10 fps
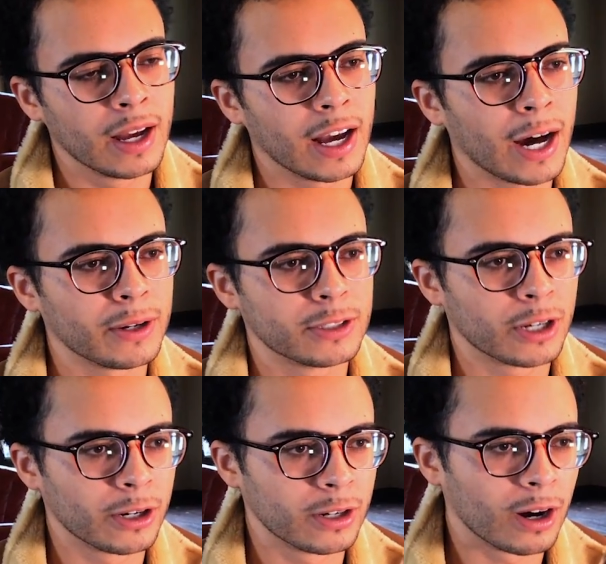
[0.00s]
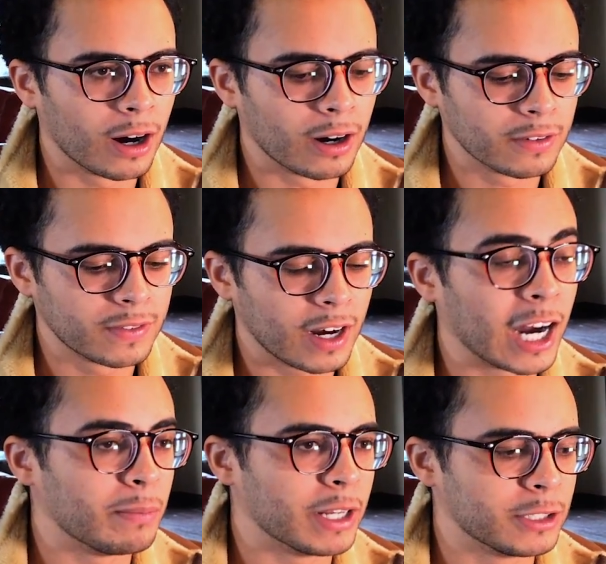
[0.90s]
how to turn off
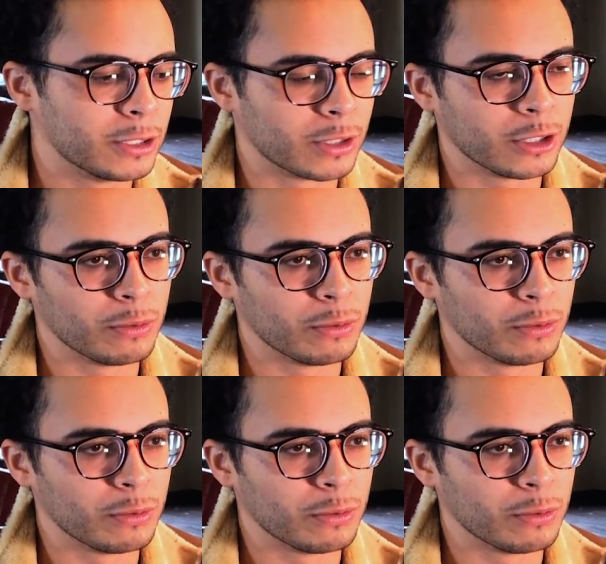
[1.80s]
iMessage on the new